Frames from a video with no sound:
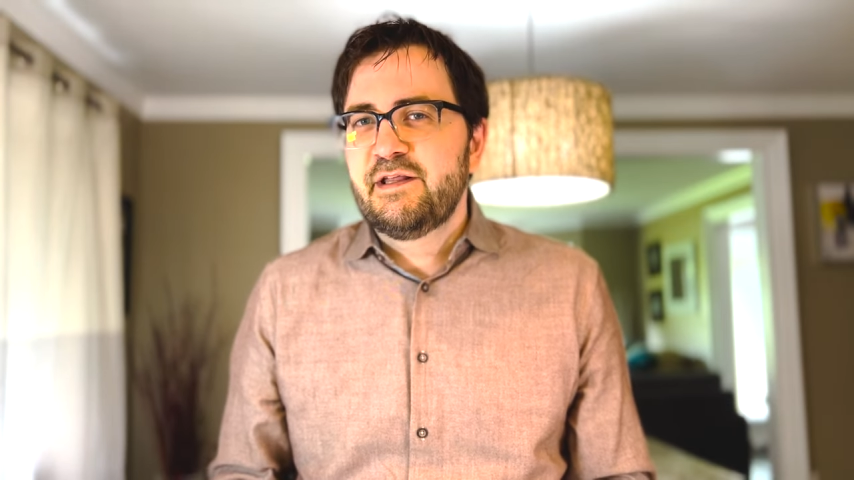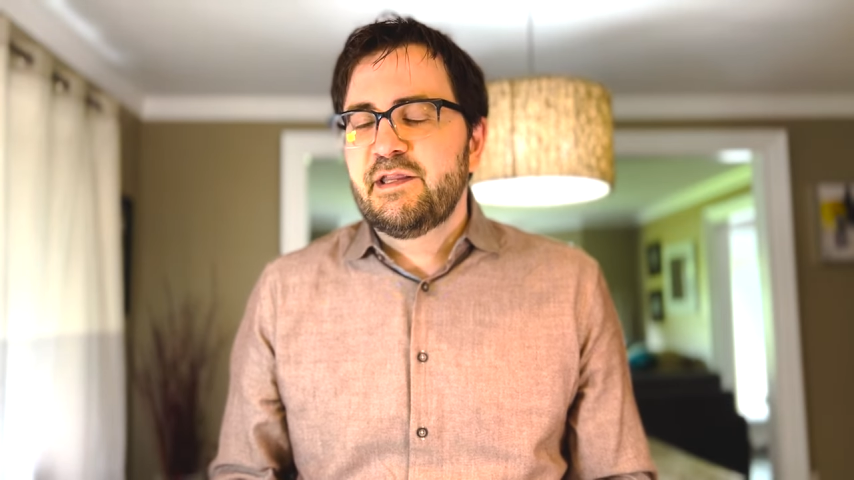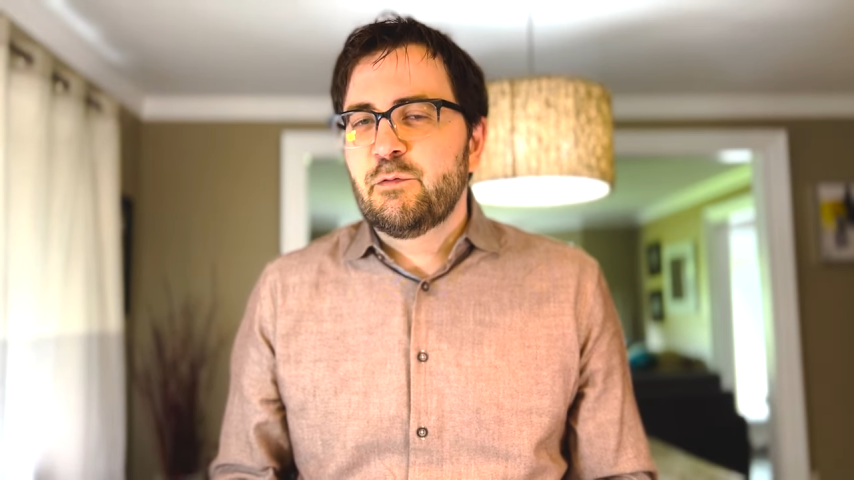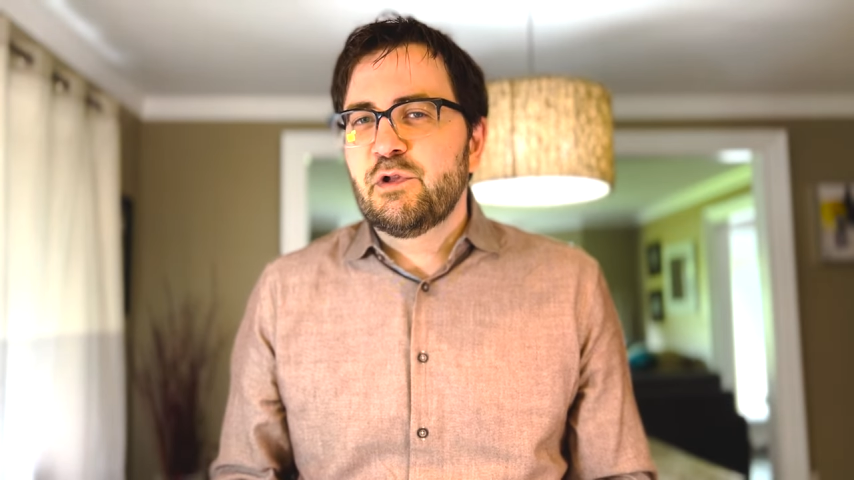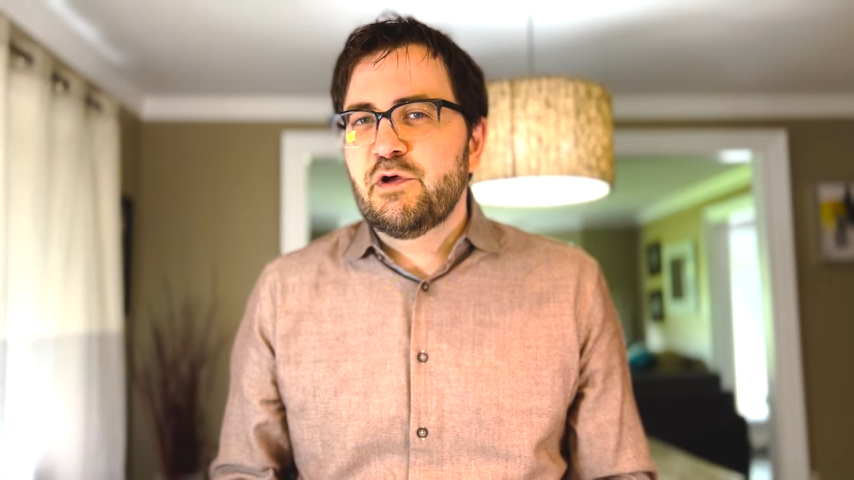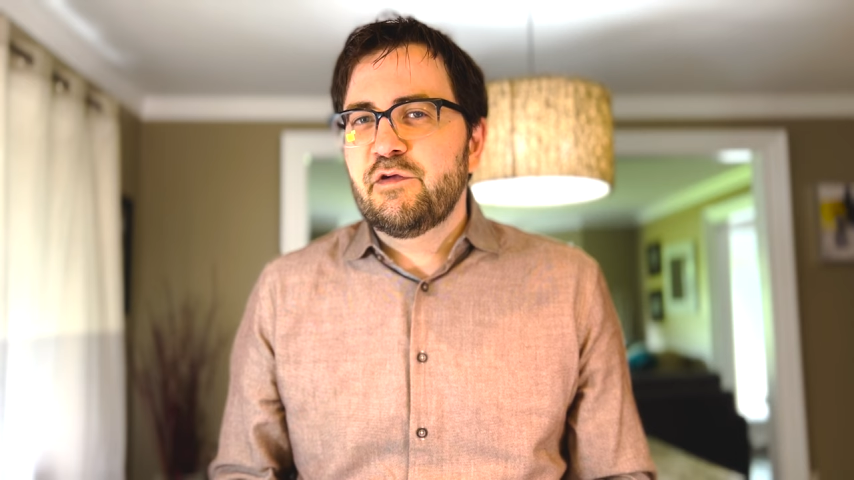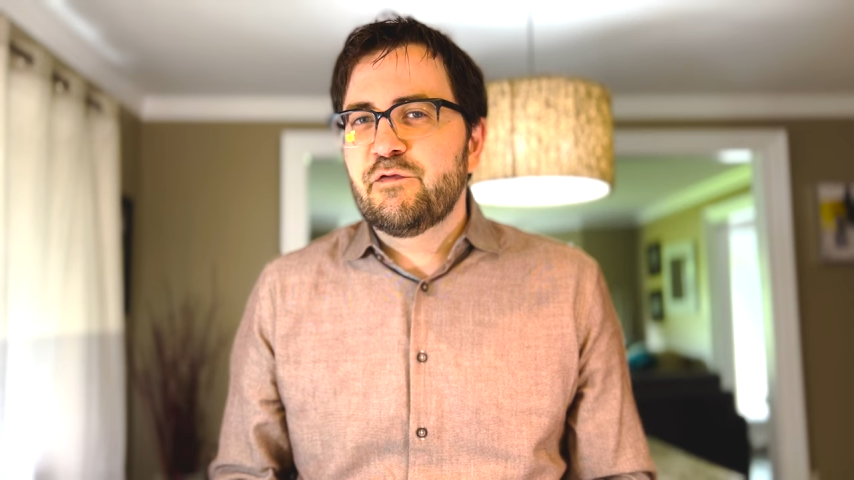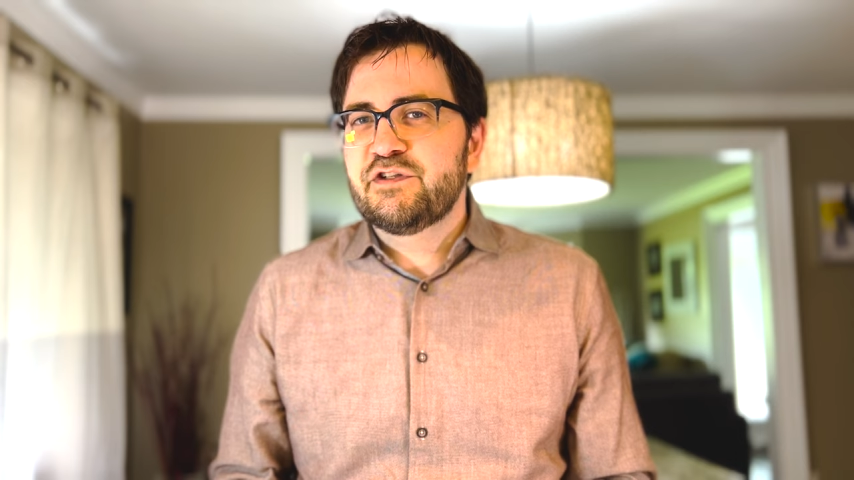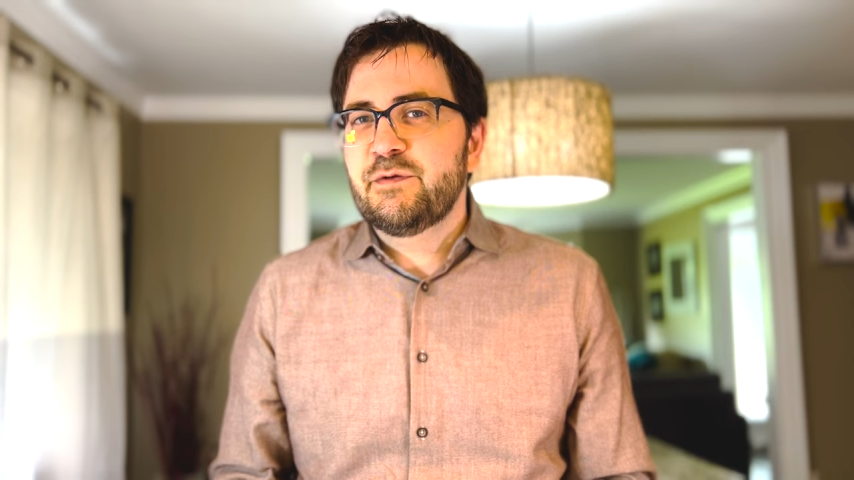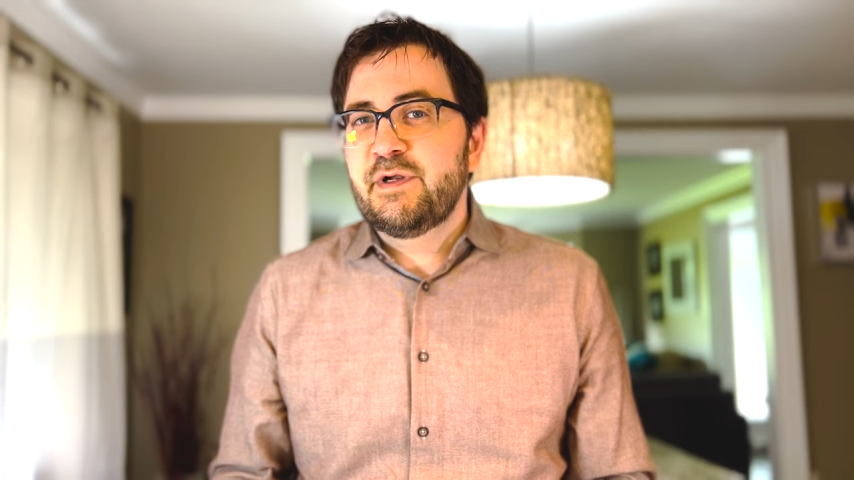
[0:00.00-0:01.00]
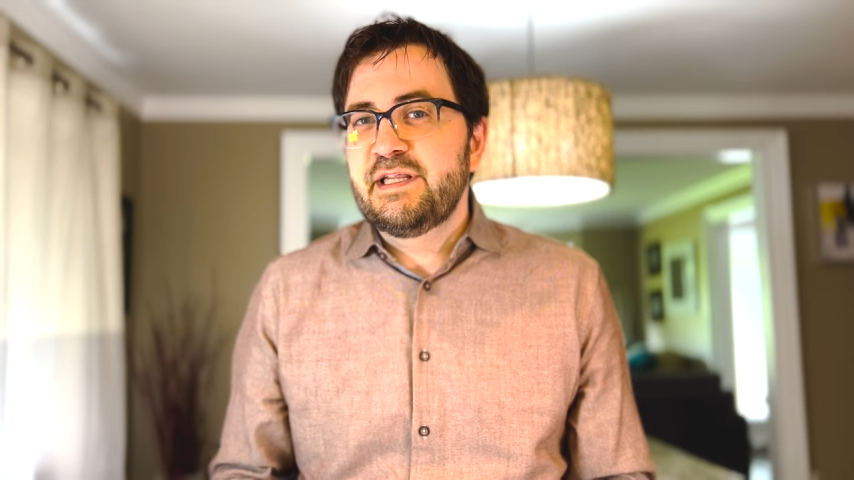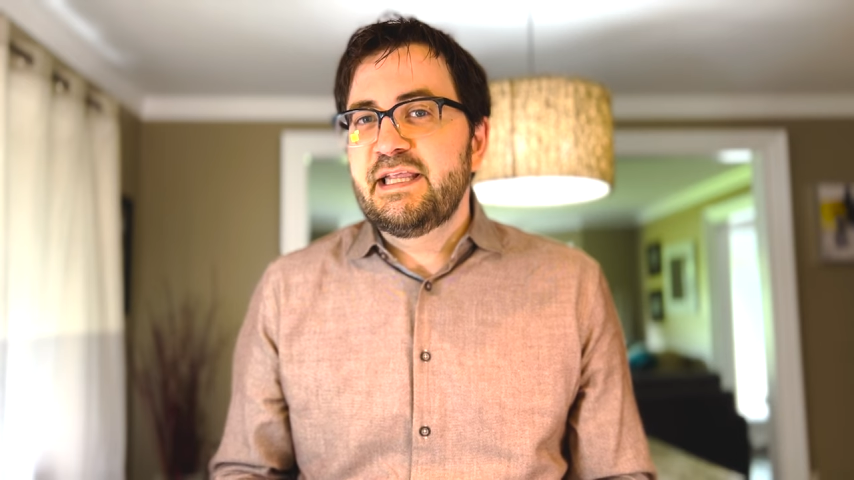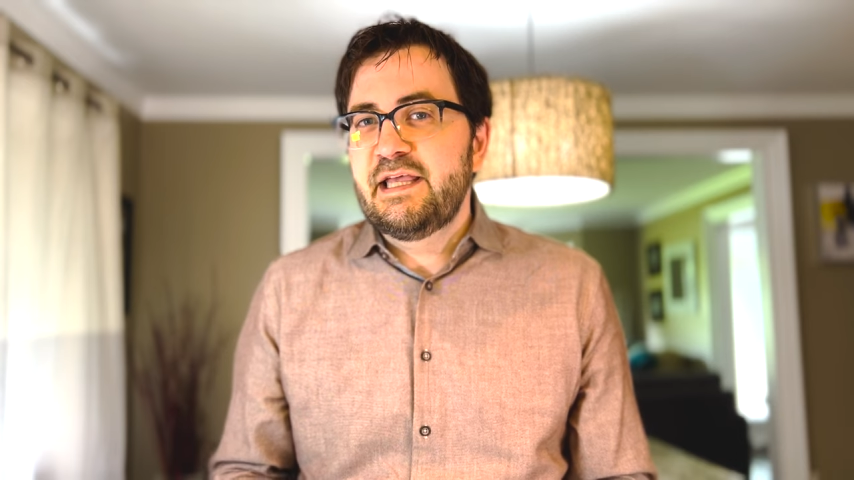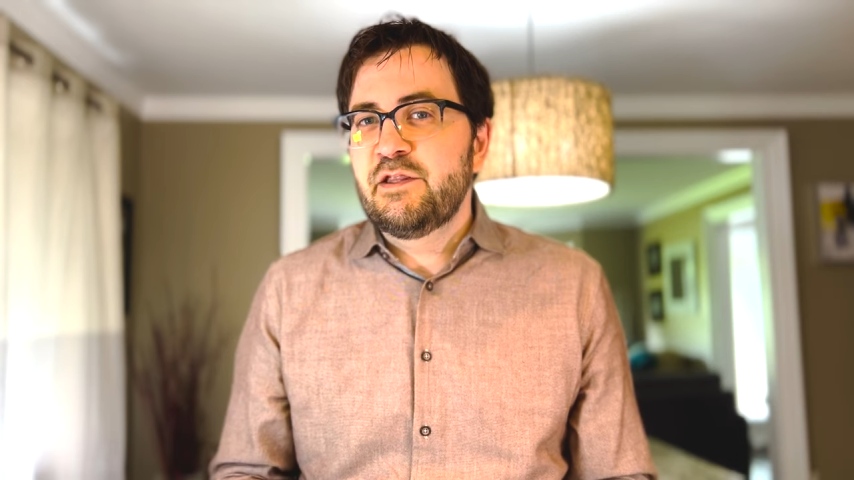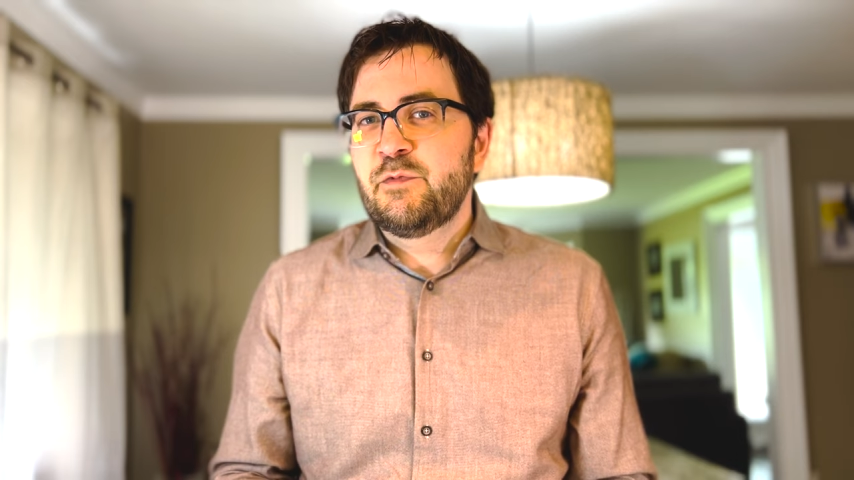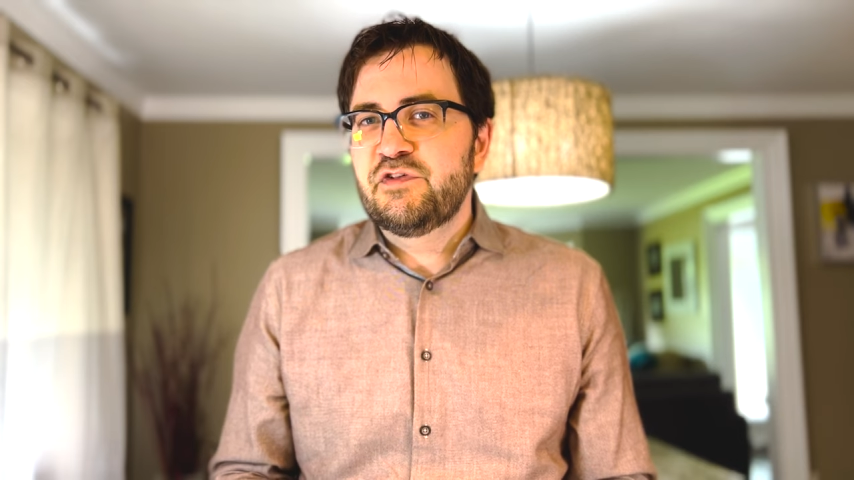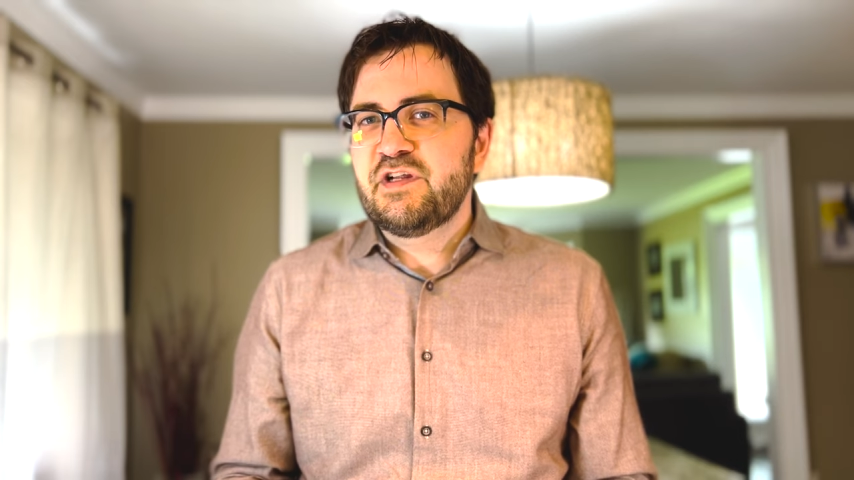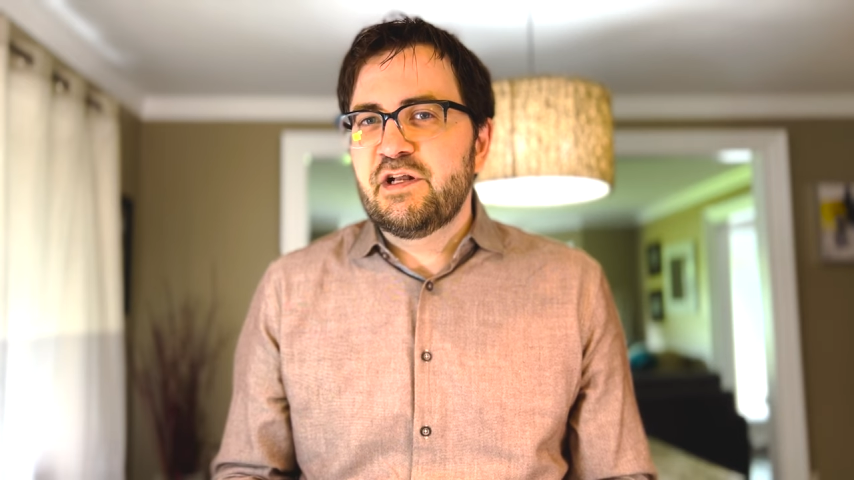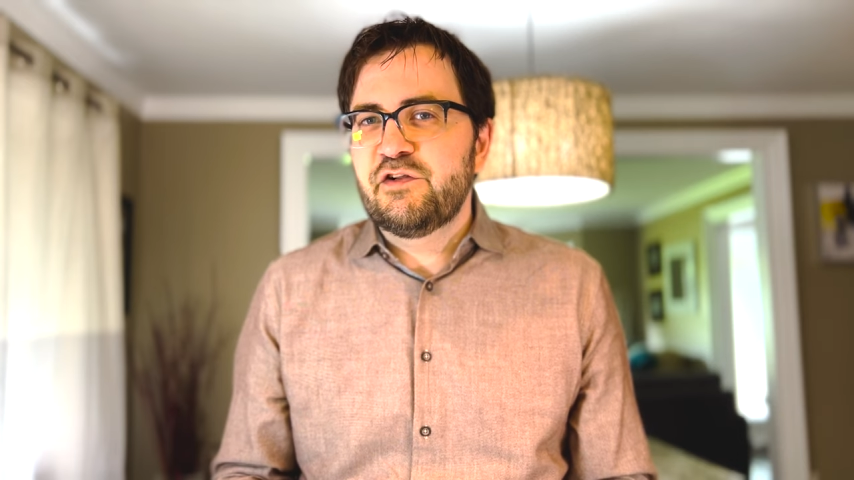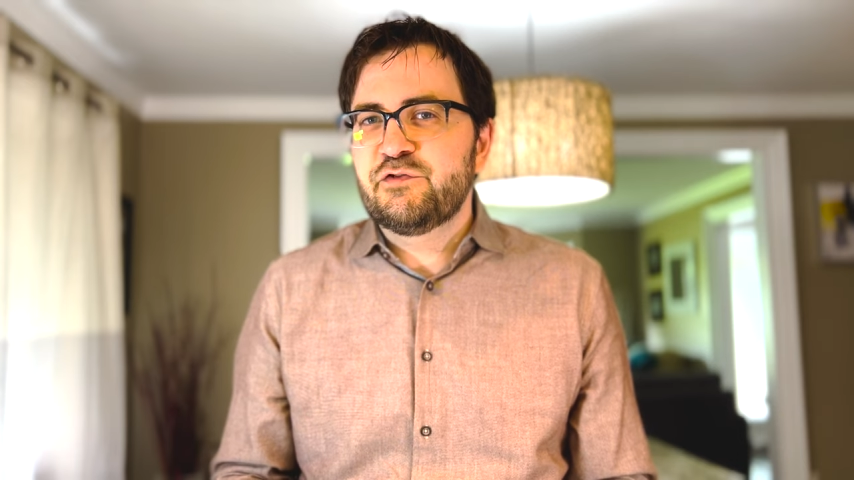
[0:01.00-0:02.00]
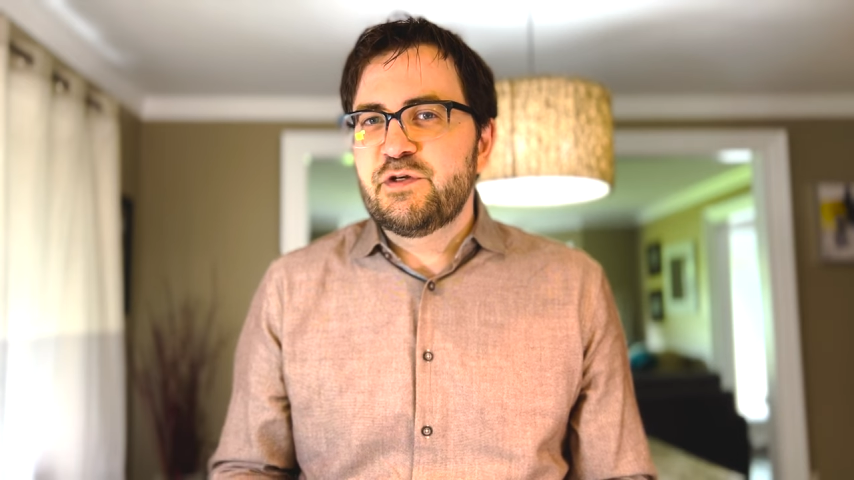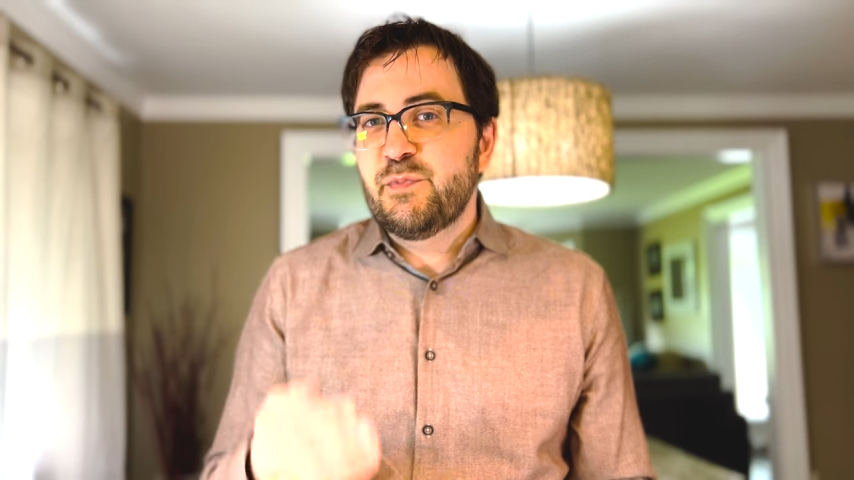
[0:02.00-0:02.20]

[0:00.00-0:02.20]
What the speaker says: they were looking for somebody in the music industry,